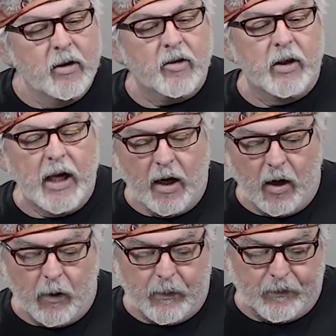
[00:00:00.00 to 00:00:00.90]
So
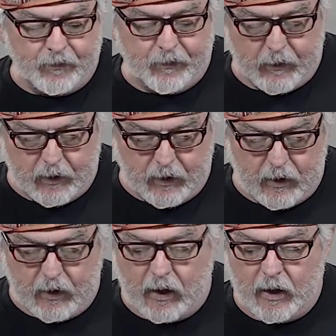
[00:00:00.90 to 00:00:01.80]
now
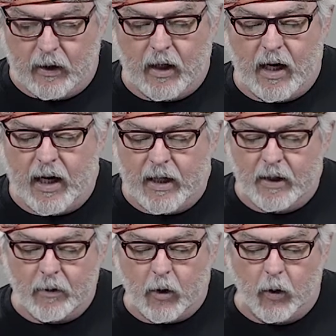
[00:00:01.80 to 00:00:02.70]
I
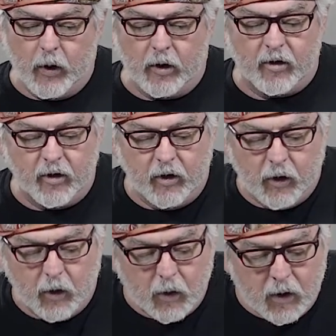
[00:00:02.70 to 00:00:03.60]
am going
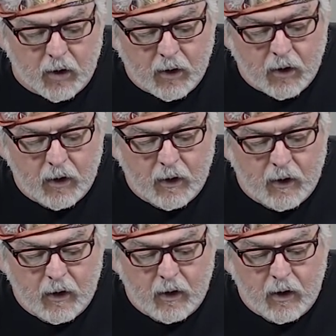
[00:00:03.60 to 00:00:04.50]
to
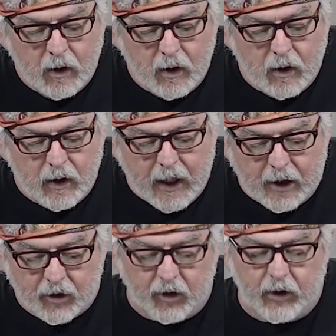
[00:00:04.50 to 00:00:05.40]

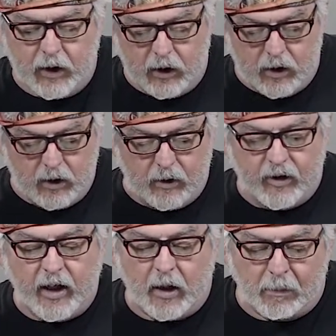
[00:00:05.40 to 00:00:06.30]
actually take a